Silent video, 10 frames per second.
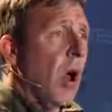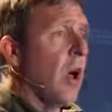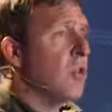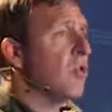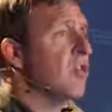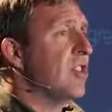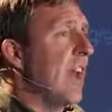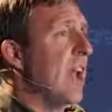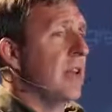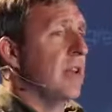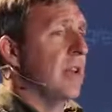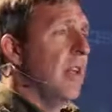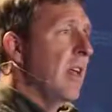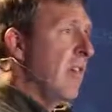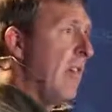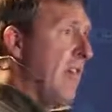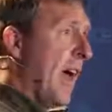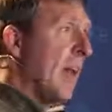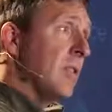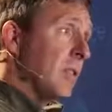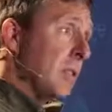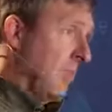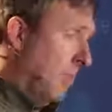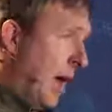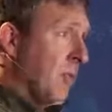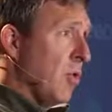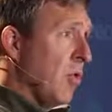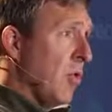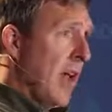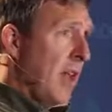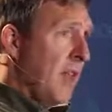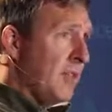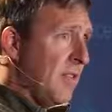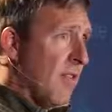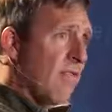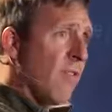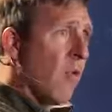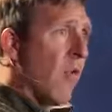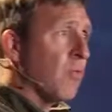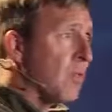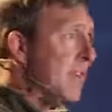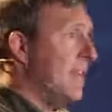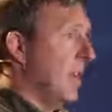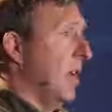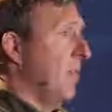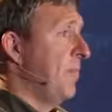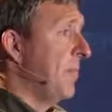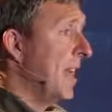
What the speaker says: understand that that Labrador in your head is there for a reason.